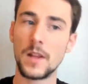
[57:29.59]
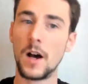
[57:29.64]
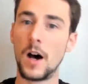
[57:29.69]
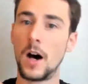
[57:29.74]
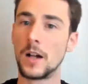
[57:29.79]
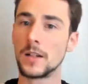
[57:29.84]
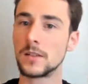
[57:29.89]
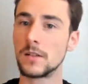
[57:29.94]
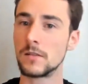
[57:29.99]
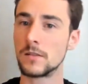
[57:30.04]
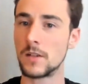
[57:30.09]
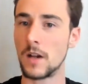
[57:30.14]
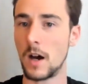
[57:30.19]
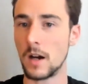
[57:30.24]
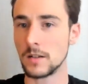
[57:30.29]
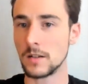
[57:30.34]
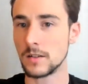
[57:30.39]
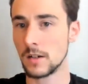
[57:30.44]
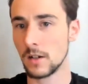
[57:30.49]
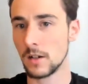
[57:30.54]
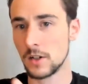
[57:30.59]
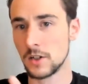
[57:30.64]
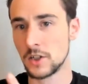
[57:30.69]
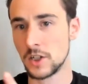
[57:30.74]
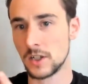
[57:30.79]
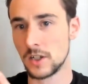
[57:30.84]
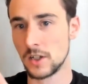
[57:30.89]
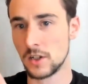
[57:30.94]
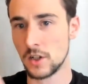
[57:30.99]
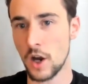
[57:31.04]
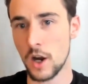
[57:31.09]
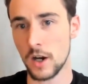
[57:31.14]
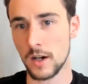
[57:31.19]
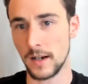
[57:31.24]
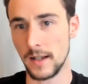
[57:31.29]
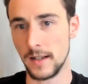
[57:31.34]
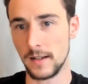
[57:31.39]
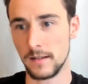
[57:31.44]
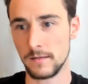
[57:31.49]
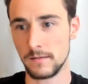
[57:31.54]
Also, dogs are allergic to chocolate.